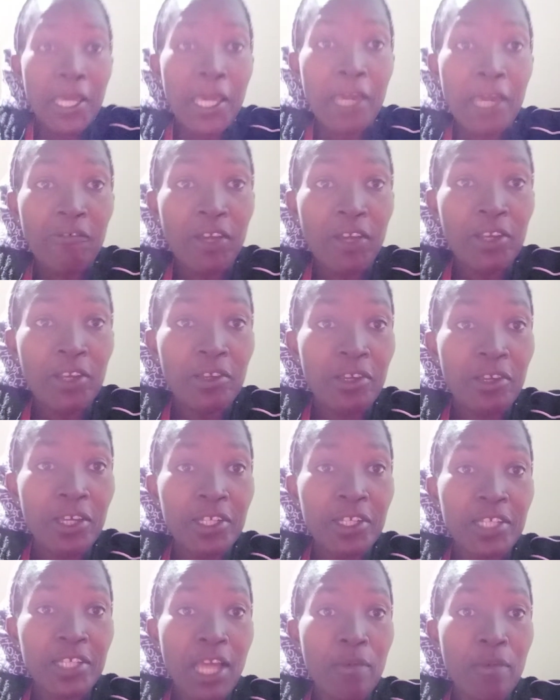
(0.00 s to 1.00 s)
even you
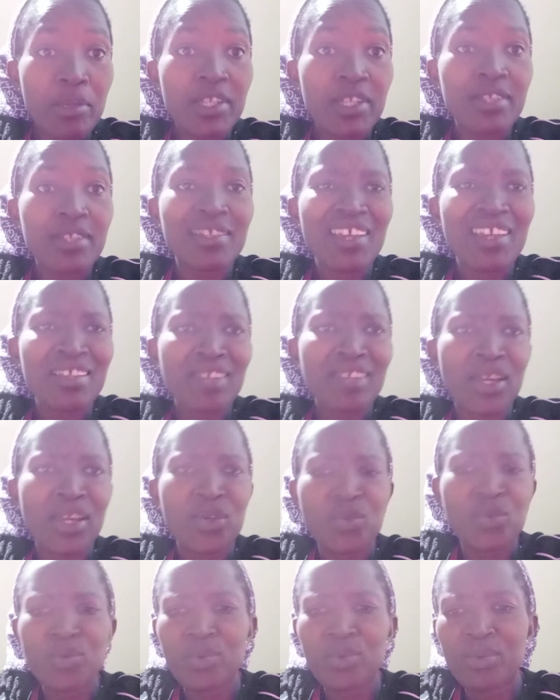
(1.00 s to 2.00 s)
eat cabbages. Yes, I
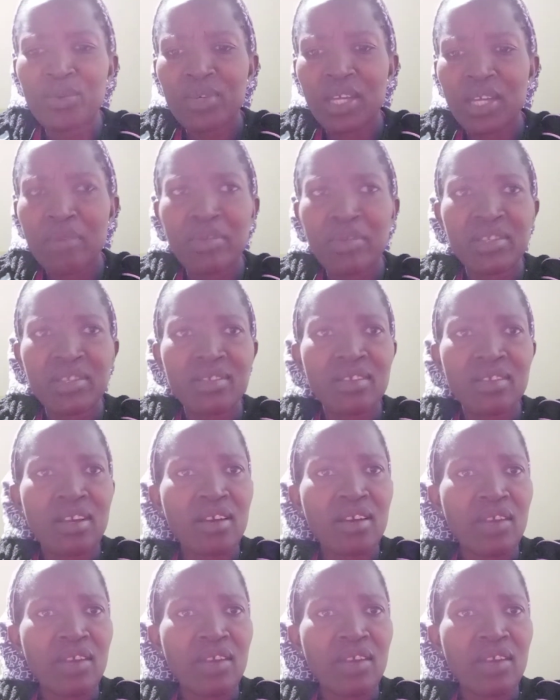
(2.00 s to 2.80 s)
do. Cabbages are